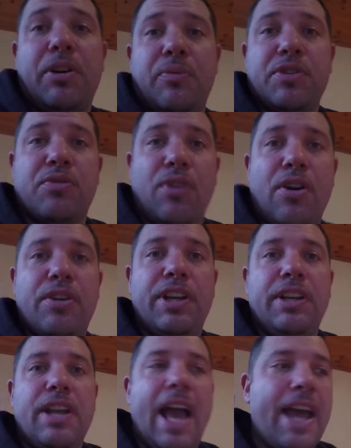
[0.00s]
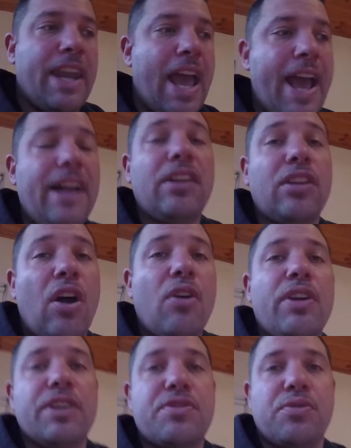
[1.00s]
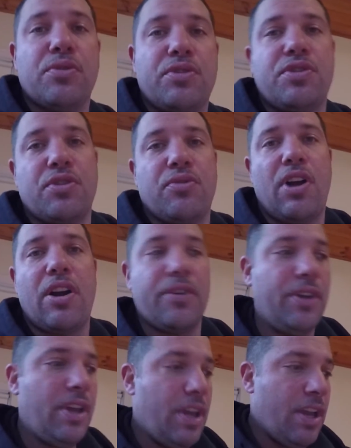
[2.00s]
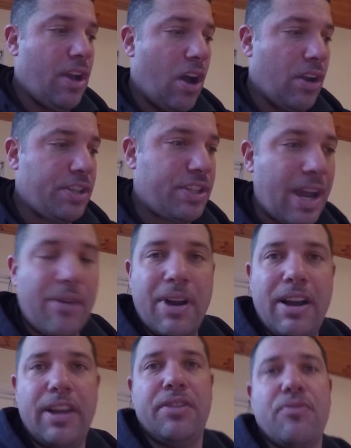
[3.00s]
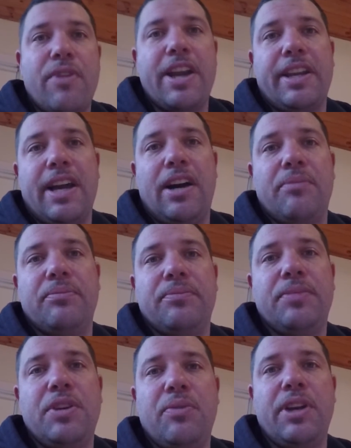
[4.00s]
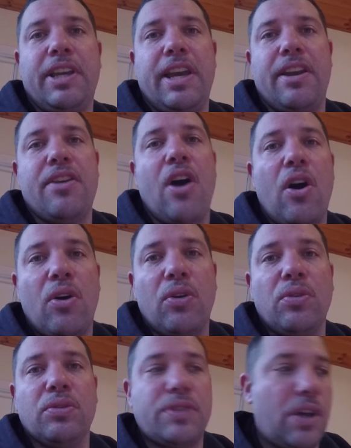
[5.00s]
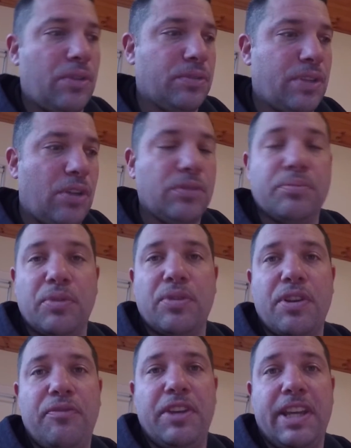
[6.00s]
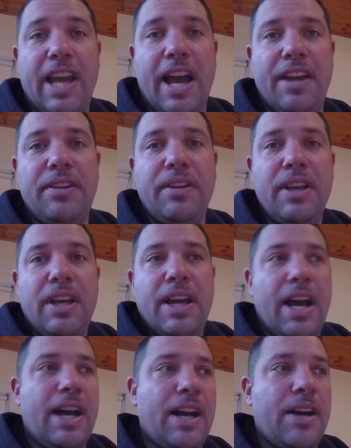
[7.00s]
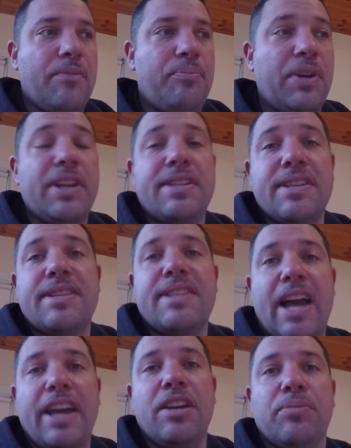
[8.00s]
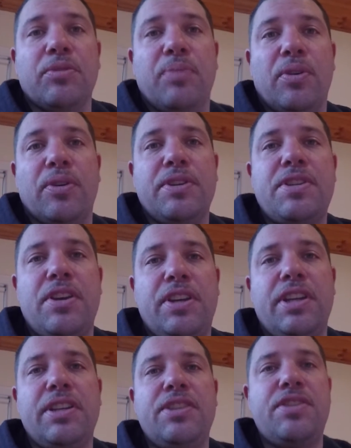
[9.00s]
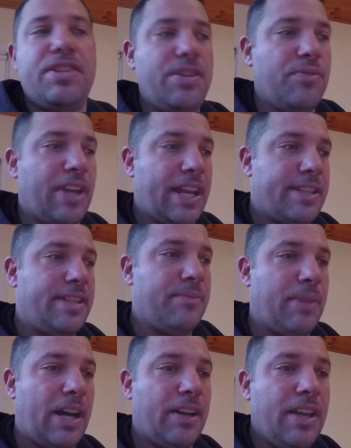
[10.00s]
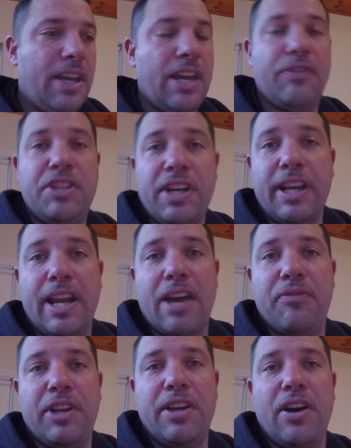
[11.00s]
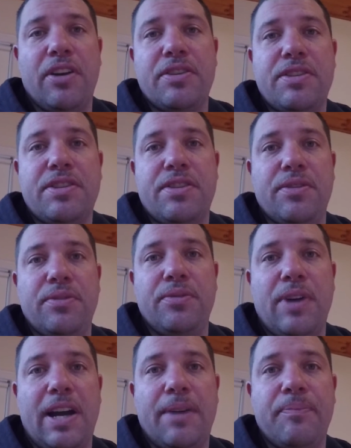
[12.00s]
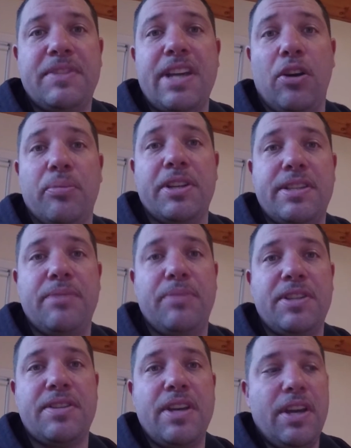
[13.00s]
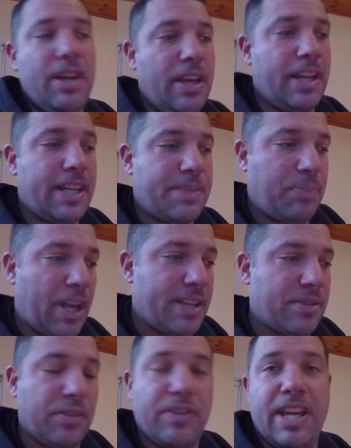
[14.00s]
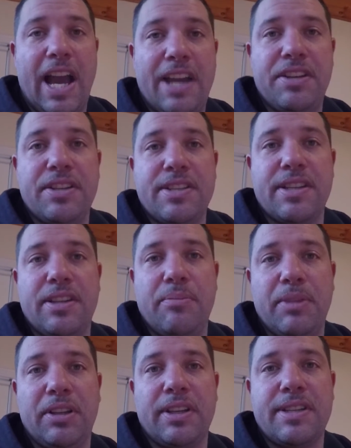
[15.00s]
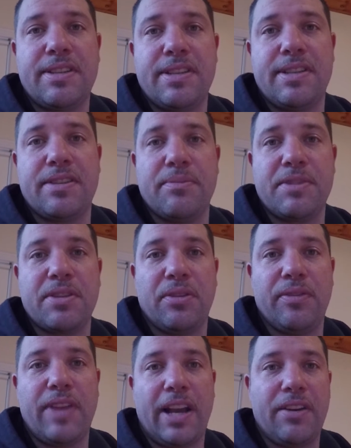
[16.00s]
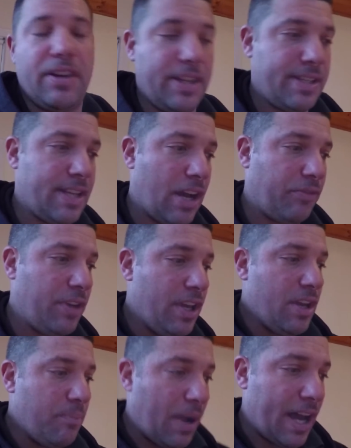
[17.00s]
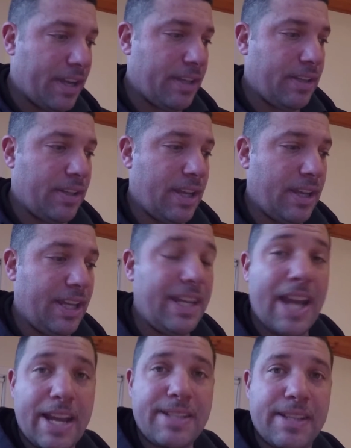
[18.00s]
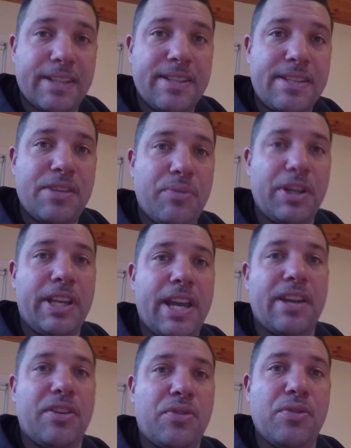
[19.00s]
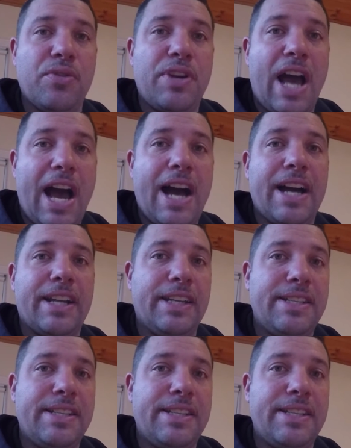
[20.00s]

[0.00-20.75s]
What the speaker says: it was grown in, and how long it took to grow. Jarrah and red gum, you want to get an old board if you can, but a sustainable board. So you can still get timber. If you check out our videos to Talbot Timbers, it explains all of the ages and the milling systems and all of that kind of stuff. But in essence, you want to get a good hardy